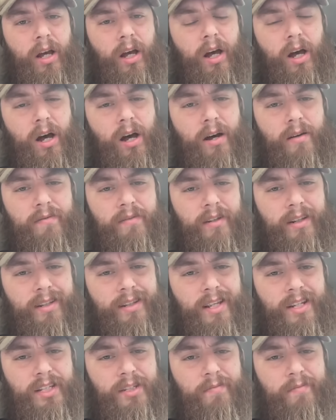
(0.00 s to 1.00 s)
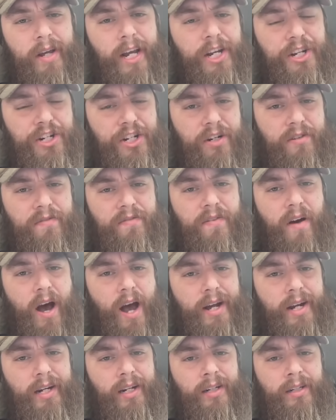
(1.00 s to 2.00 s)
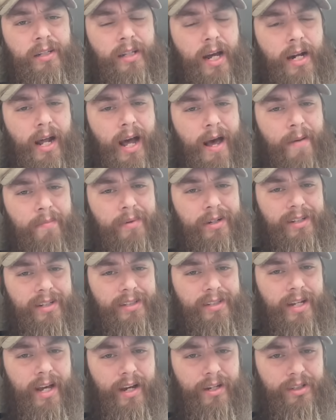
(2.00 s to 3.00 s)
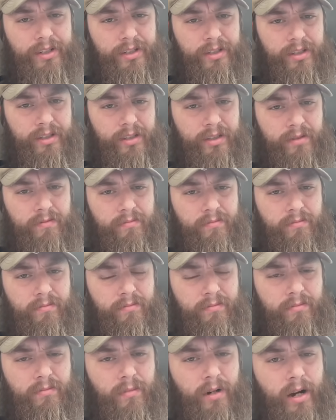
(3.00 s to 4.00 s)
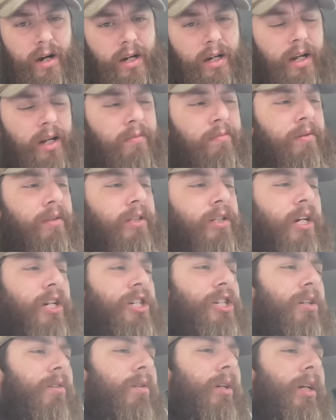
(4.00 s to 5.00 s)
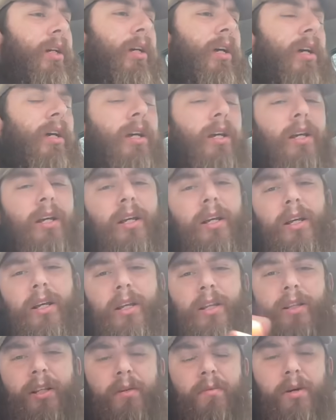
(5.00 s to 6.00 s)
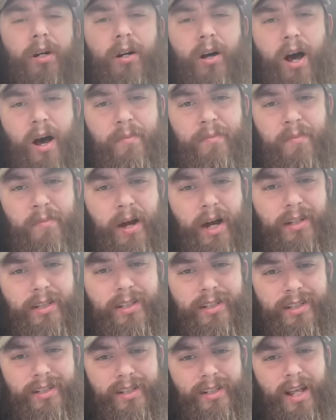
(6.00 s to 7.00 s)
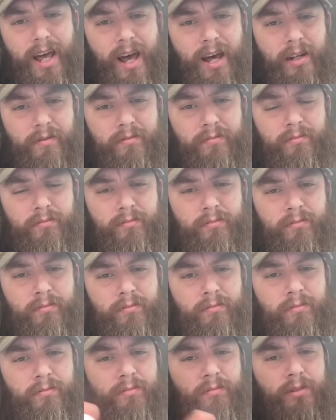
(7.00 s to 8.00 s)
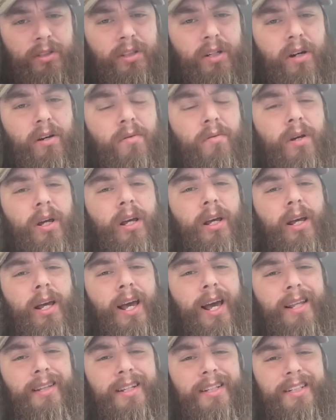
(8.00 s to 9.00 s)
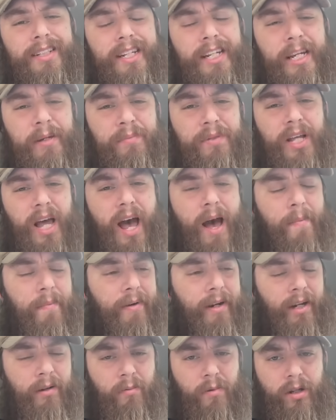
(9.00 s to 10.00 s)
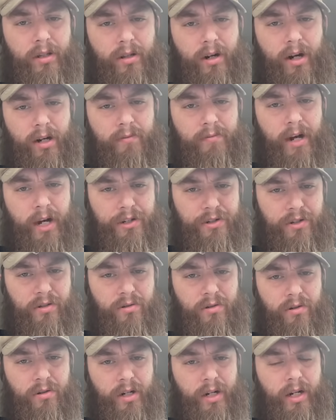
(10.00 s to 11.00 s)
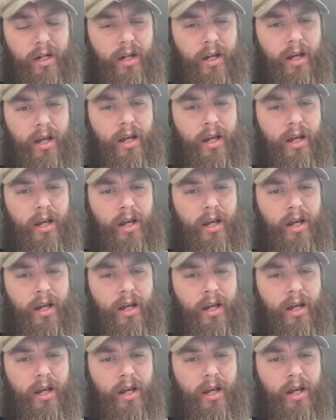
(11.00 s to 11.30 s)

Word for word: of this major fire that happened in Texas, right? And potentially there were compromises in that. So, and this keeps happening with our electrical grid